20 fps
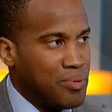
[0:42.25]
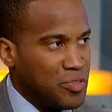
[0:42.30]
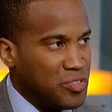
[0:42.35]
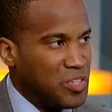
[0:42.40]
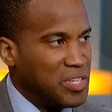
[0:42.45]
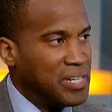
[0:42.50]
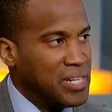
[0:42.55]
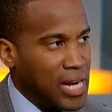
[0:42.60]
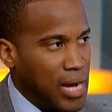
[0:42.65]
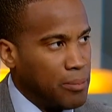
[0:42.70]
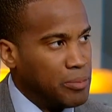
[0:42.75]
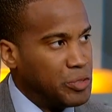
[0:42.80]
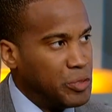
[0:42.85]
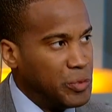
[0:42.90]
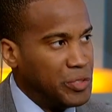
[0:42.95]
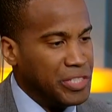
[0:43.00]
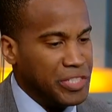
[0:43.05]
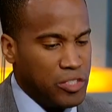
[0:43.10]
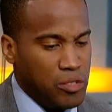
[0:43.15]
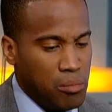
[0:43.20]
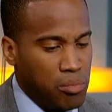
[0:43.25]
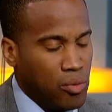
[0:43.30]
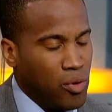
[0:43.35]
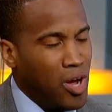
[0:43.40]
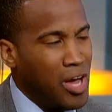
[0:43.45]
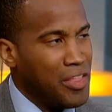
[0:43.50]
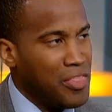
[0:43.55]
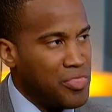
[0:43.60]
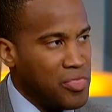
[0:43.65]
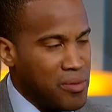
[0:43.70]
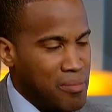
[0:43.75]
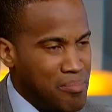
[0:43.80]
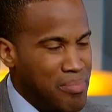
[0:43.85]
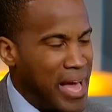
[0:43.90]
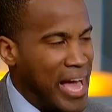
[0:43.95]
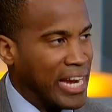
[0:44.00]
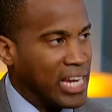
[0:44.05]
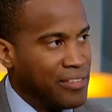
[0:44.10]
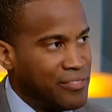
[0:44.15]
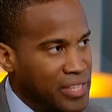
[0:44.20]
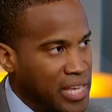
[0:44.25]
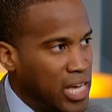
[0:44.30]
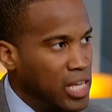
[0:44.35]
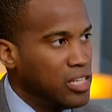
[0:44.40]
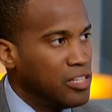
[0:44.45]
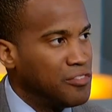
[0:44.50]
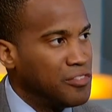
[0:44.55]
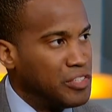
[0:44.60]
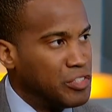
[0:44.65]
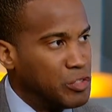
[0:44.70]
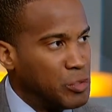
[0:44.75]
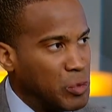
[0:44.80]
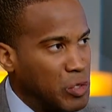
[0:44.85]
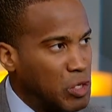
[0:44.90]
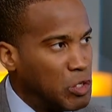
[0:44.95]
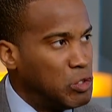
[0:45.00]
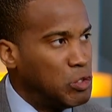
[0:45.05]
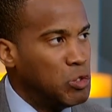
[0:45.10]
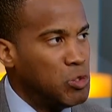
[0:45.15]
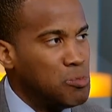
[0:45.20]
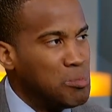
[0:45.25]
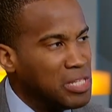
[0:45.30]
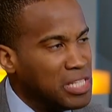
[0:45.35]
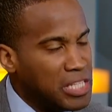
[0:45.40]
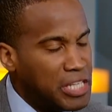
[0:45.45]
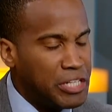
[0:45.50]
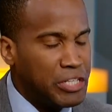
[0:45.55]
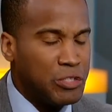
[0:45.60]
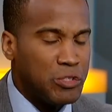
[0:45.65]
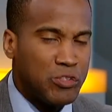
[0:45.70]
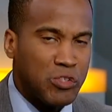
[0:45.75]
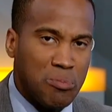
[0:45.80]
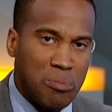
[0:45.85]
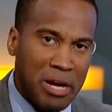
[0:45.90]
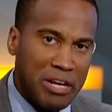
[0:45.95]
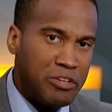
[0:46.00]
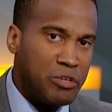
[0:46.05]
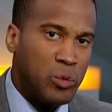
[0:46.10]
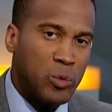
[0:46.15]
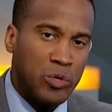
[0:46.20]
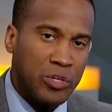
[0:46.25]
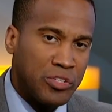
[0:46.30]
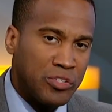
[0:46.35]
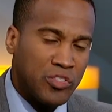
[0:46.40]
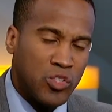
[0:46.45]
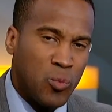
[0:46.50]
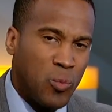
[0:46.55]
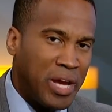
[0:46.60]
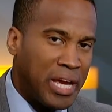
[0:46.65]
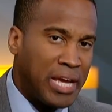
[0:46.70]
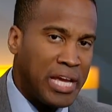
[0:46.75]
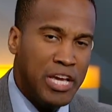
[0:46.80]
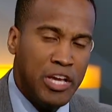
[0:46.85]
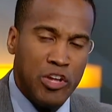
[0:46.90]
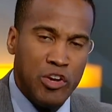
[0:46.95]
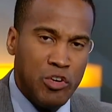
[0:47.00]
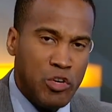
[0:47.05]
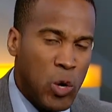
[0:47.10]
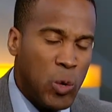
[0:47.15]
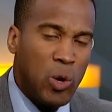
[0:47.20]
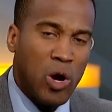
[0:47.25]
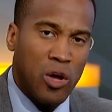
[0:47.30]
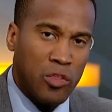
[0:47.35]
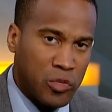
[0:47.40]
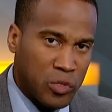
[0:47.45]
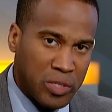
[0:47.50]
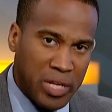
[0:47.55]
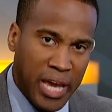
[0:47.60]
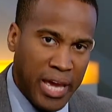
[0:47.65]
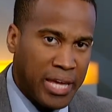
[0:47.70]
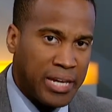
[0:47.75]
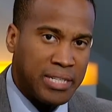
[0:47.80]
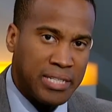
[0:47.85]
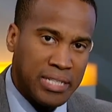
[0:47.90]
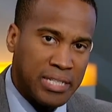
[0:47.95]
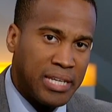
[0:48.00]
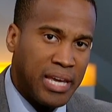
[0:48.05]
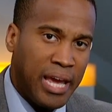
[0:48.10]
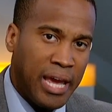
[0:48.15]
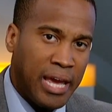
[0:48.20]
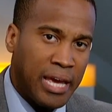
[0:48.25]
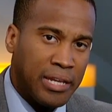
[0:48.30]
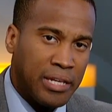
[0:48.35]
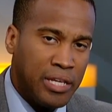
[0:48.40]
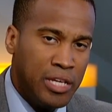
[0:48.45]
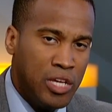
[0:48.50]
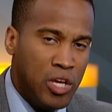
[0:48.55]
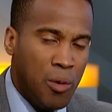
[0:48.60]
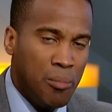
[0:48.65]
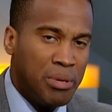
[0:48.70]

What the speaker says: present an opportunity to broaden the back of the elephant to include millennials and minorities the way no other candidate can.